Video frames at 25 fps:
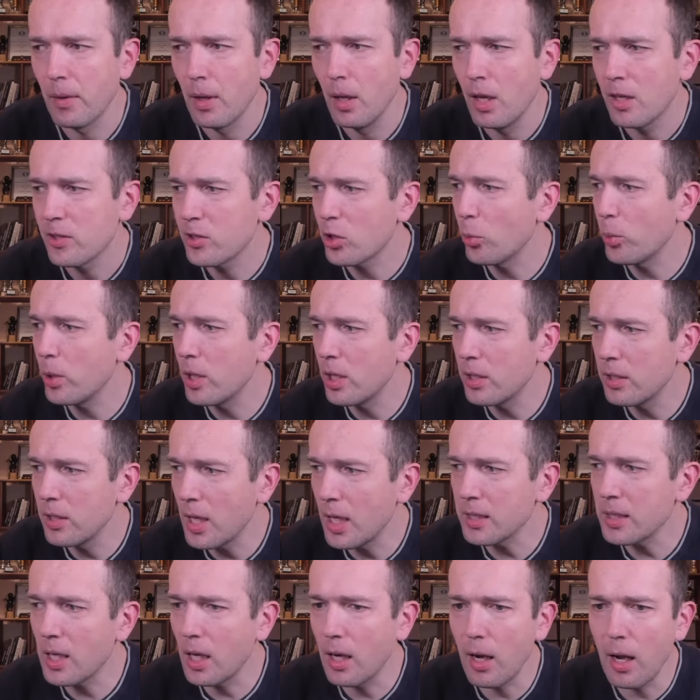So we are
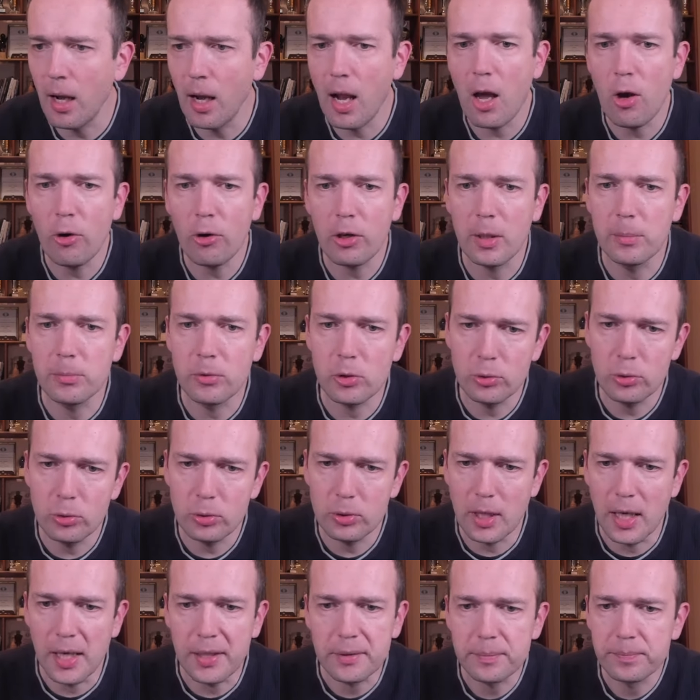not going to allow him to do
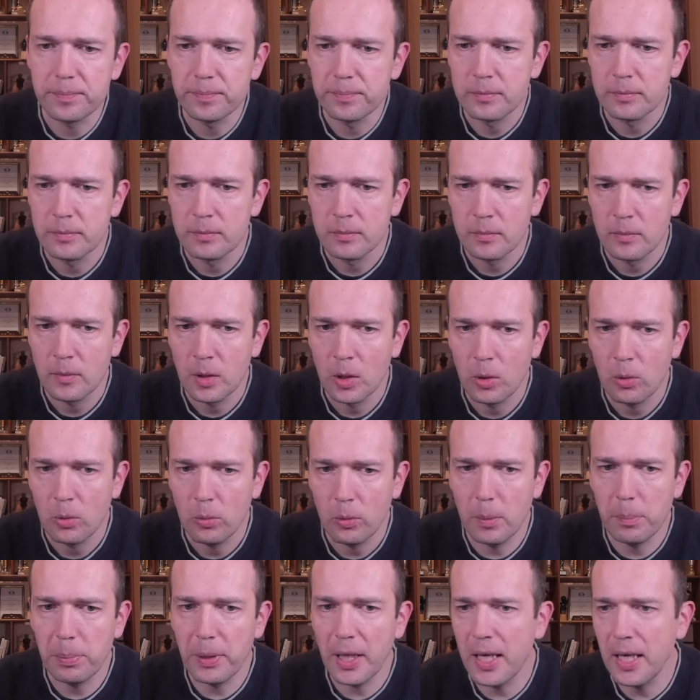that.
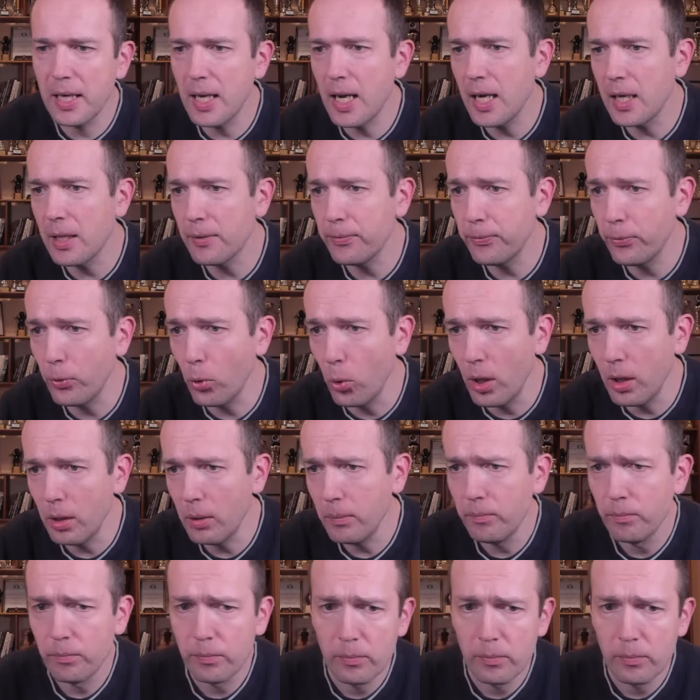We play knight f4.